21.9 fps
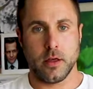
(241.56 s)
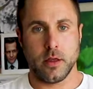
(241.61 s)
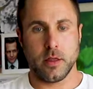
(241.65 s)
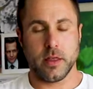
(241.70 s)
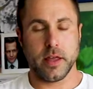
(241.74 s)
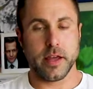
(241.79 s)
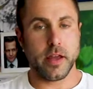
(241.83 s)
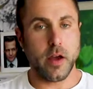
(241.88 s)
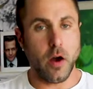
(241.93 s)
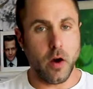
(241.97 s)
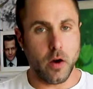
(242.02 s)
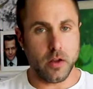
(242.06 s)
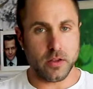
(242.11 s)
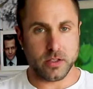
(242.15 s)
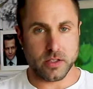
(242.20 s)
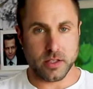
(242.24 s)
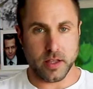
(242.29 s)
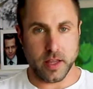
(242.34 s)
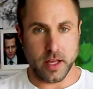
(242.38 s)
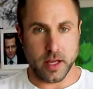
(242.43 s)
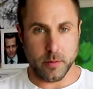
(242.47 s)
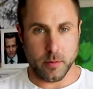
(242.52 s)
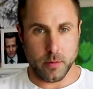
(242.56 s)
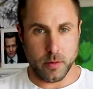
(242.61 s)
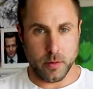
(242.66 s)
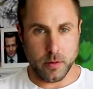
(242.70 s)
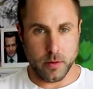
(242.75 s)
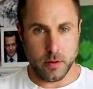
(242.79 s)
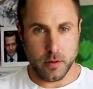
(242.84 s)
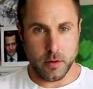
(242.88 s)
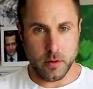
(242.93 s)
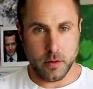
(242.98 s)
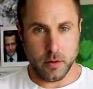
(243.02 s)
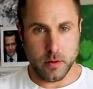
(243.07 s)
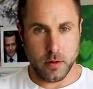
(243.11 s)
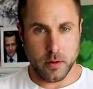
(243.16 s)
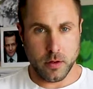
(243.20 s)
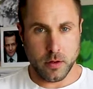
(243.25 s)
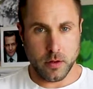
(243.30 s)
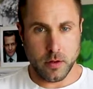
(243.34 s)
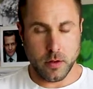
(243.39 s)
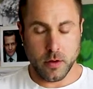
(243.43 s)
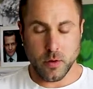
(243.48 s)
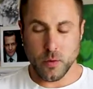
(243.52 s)
They can't sleep.
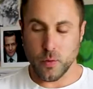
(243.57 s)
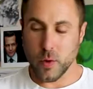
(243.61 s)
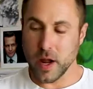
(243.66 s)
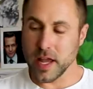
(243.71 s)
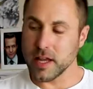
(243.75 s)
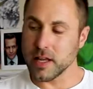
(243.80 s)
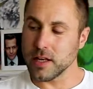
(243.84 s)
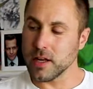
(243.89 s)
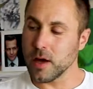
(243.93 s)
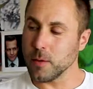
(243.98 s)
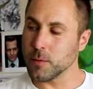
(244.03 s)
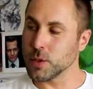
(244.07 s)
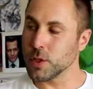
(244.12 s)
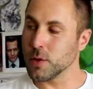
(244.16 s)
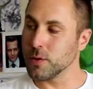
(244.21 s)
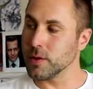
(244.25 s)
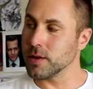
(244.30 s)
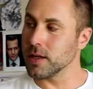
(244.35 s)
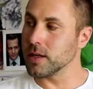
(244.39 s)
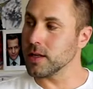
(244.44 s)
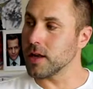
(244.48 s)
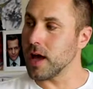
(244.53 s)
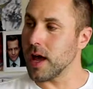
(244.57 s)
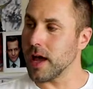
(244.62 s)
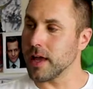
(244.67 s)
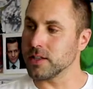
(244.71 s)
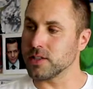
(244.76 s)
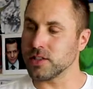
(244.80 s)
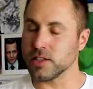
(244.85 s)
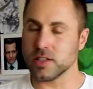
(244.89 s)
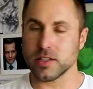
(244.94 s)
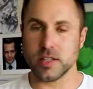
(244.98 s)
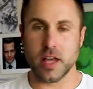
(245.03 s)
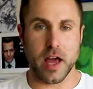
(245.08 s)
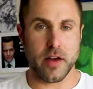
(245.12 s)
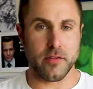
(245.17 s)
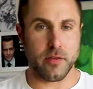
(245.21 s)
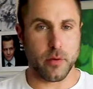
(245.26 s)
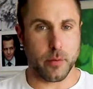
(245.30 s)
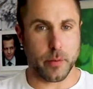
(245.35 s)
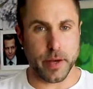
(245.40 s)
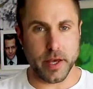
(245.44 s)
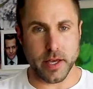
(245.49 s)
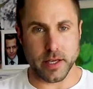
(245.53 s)
Waking up during the night just to have
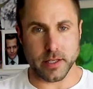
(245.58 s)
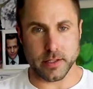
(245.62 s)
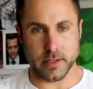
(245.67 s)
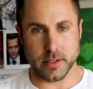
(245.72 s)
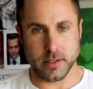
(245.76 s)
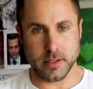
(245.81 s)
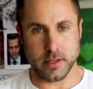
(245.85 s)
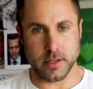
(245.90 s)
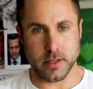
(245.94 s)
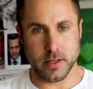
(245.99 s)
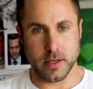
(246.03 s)
a piss.